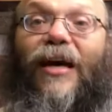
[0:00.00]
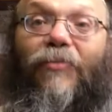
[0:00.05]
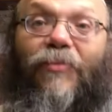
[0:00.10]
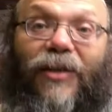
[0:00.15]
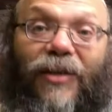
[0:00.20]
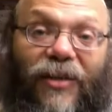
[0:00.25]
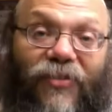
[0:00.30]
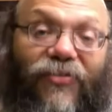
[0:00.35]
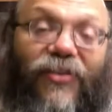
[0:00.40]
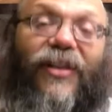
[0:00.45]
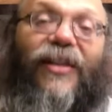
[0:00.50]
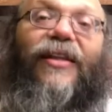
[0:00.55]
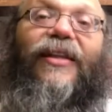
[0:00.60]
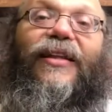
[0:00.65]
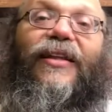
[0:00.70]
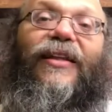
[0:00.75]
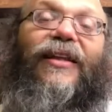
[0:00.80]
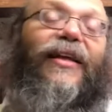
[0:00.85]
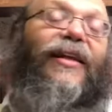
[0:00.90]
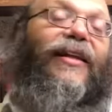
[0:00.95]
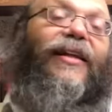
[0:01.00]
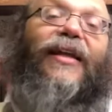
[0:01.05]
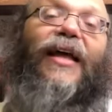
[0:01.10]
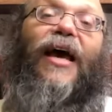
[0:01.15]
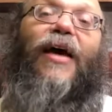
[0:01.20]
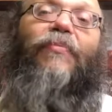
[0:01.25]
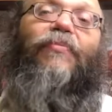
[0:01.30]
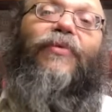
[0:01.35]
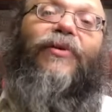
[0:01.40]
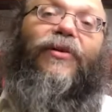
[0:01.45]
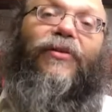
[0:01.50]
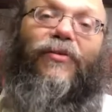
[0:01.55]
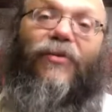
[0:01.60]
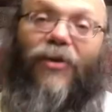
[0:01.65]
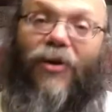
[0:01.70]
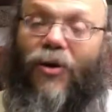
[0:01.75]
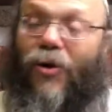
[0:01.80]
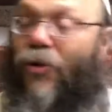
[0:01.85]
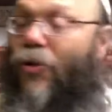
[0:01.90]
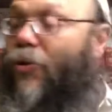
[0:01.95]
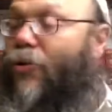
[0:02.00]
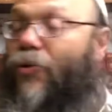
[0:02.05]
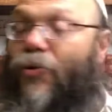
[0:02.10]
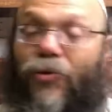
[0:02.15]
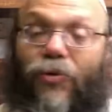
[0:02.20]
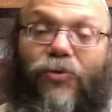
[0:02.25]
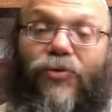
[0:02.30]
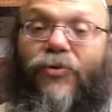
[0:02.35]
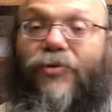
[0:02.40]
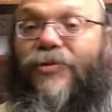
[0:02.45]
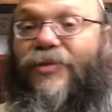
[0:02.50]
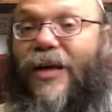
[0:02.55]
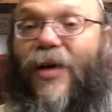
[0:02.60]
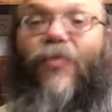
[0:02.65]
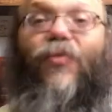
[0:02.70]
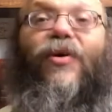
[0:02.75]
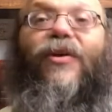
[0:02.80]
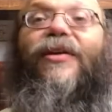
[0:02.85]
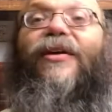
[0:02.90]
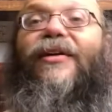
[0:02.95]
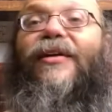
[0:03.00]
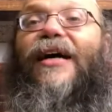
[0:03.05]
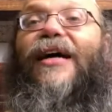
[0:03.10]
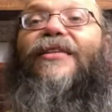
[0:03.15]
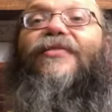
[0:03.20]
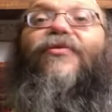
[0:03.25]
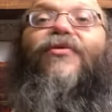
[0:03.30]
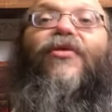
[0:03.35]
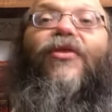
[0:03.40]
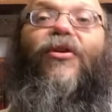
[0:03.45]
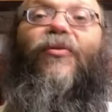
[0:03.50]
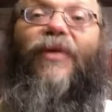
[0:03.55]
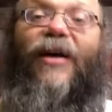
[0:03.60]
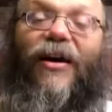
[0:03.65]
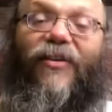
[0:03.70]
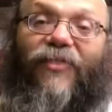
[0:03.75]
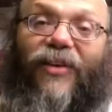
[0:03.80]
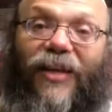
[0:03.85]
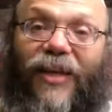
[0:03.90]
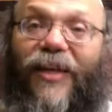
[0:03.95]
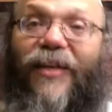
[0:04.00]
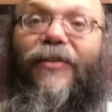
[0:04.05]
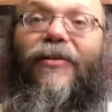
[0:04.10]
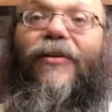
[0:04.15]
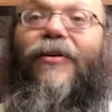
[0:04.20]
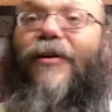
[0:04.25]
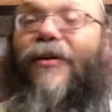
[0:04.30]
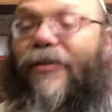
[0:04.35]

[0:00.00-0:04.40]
But if it didn't happen, or someone that Chas v'Shalom have a need